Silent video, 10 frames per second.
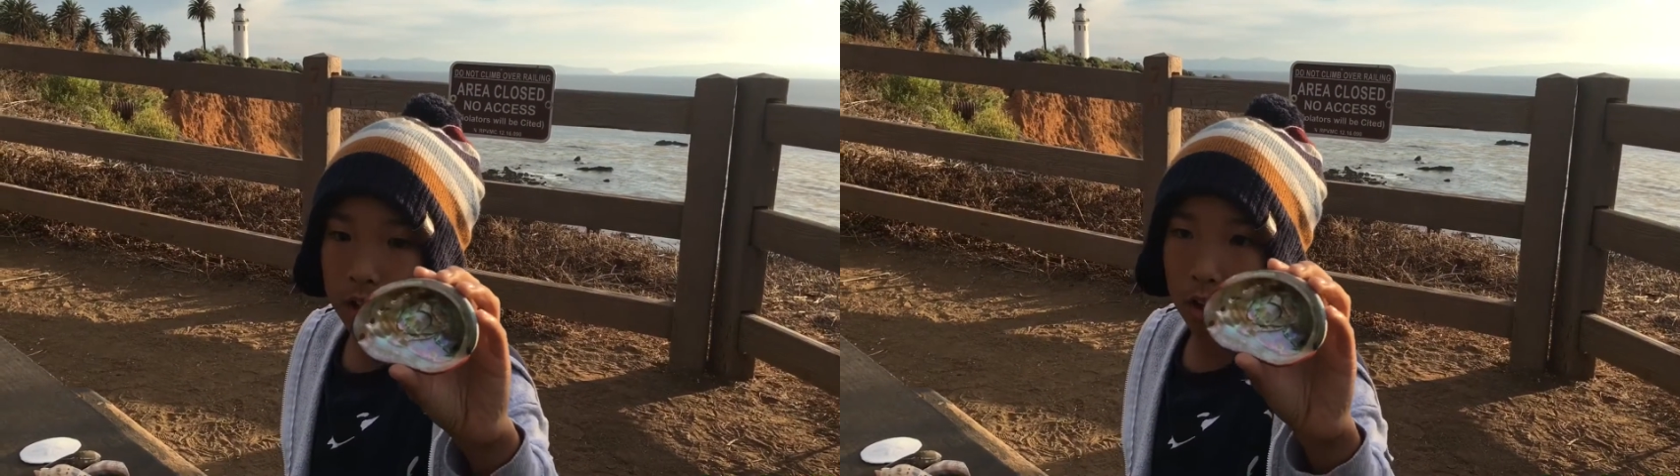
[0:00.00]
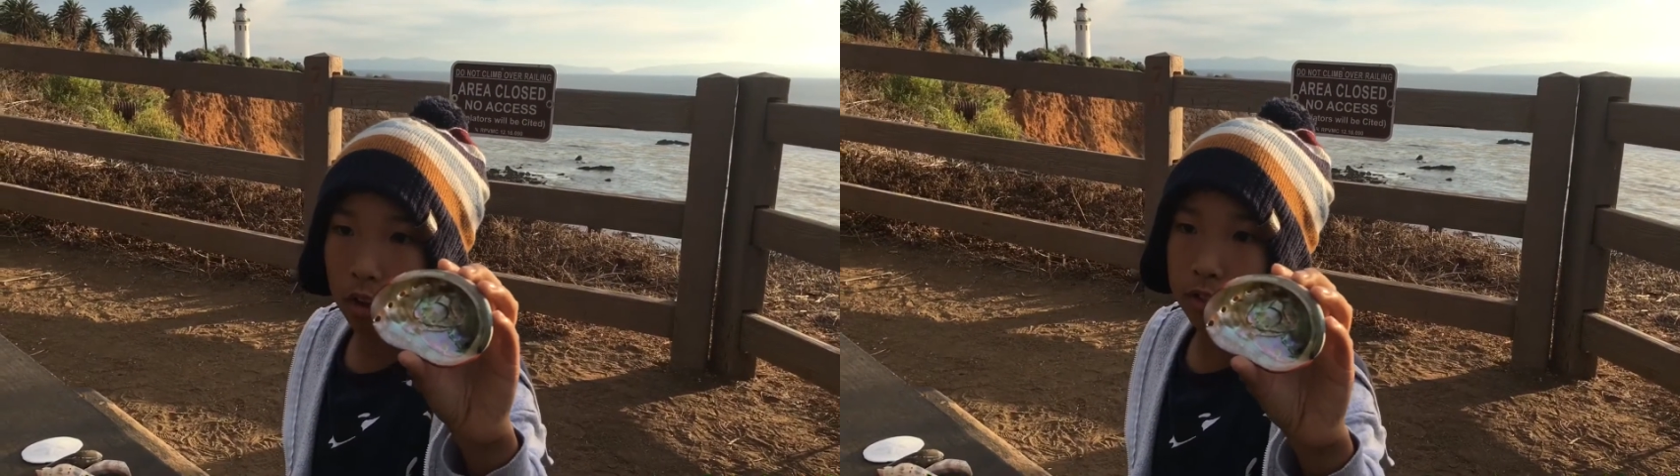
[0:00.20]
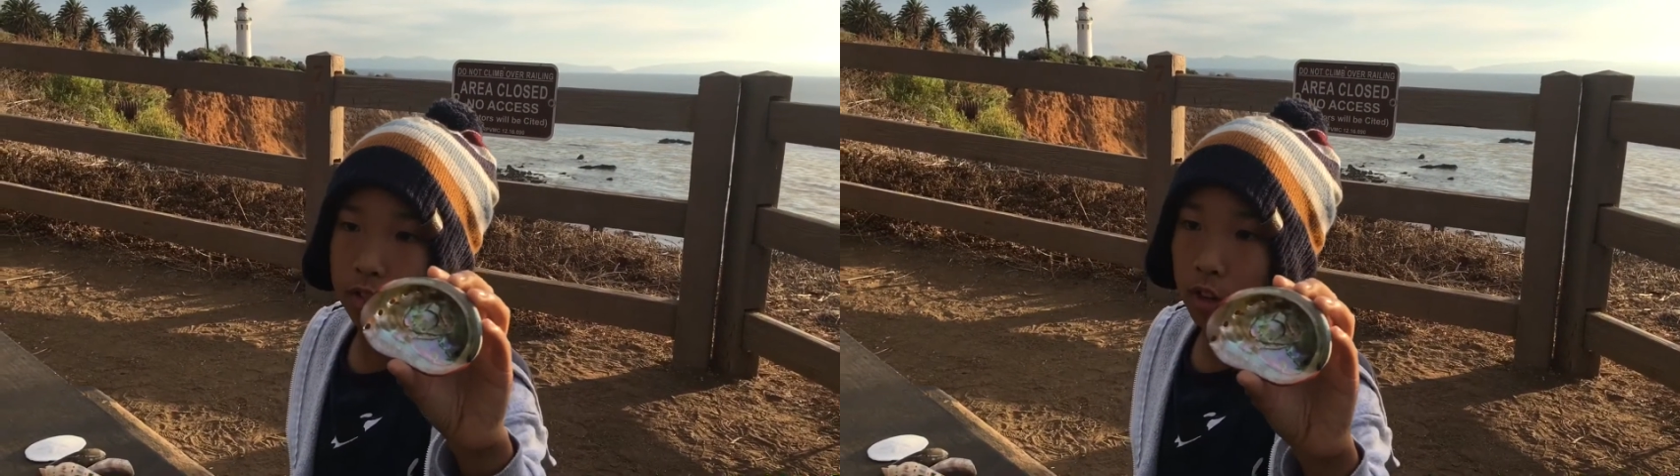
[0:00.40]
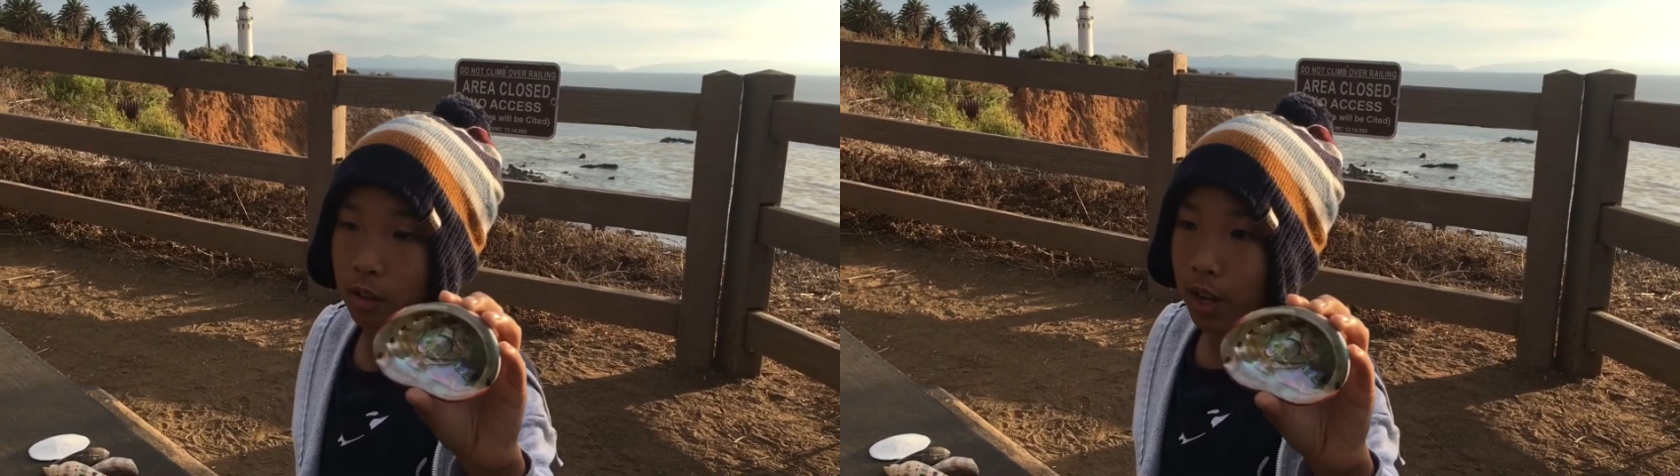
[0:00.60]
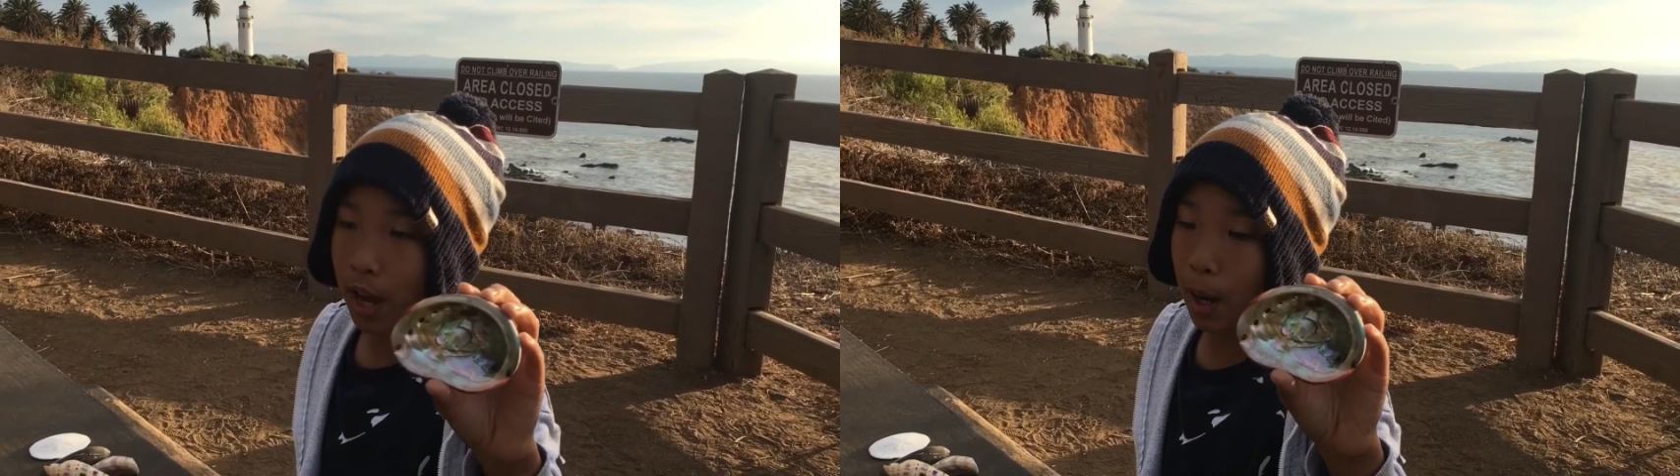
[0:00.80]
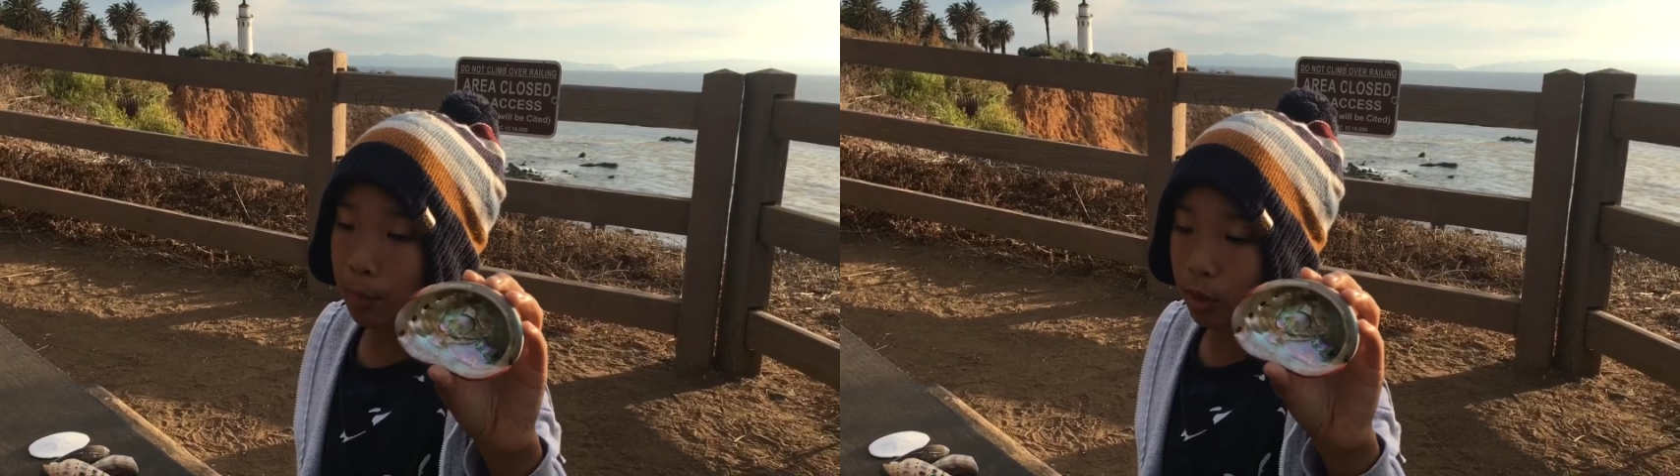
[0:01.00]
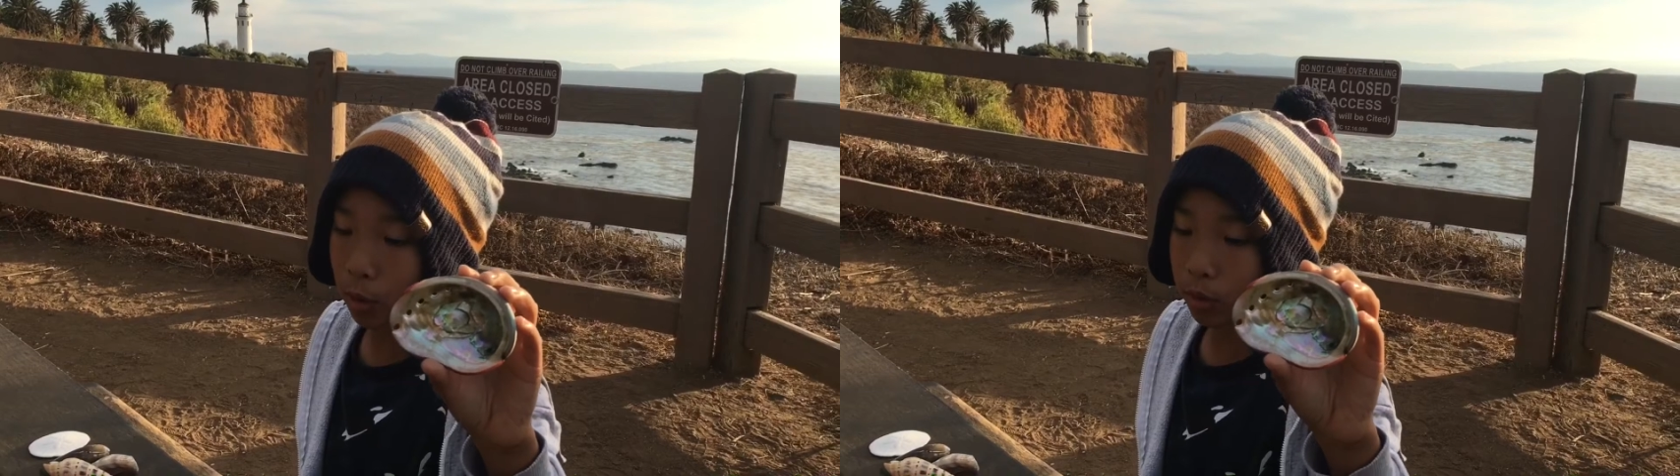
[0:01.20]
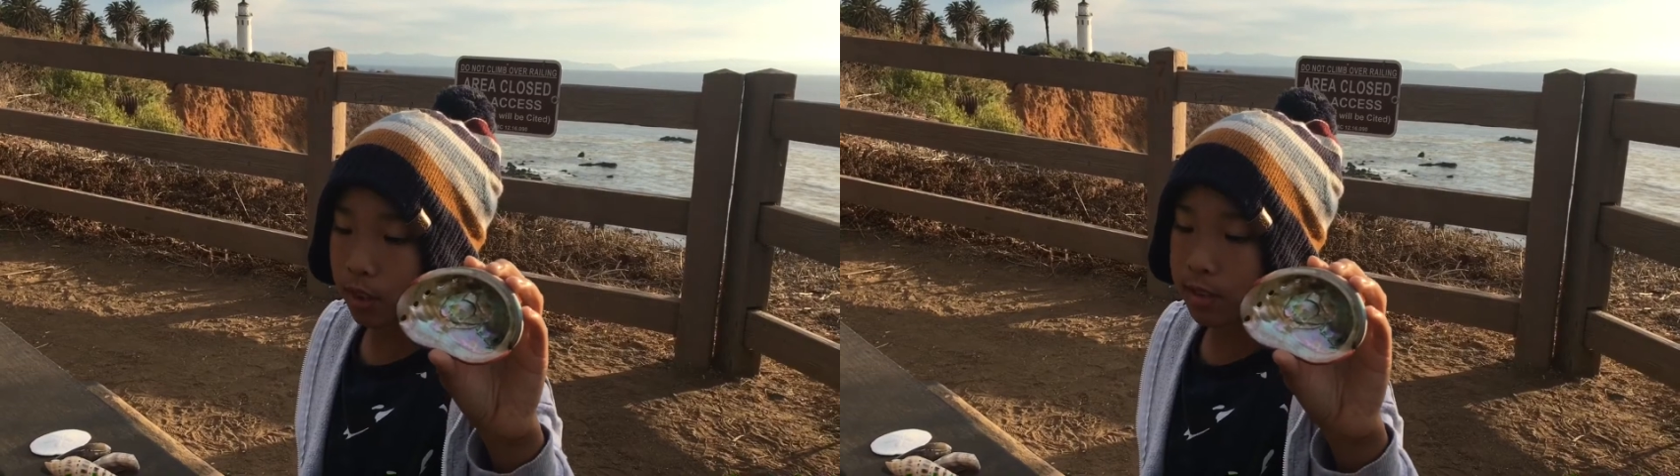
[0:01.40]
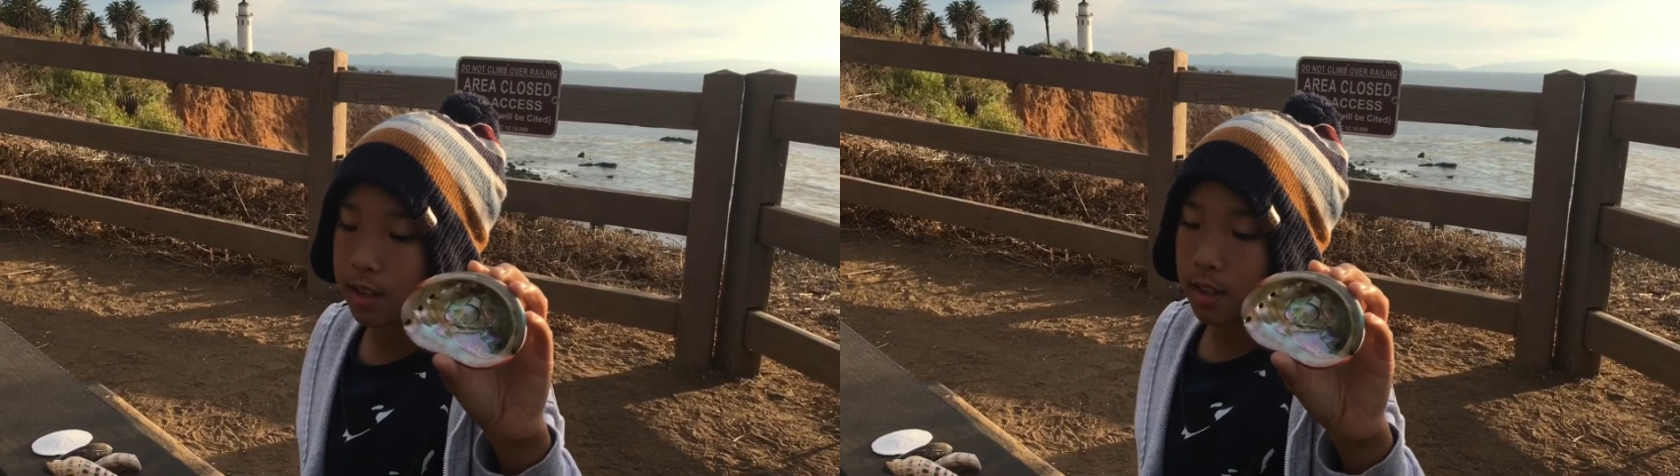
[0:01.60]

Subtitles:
Also, abalones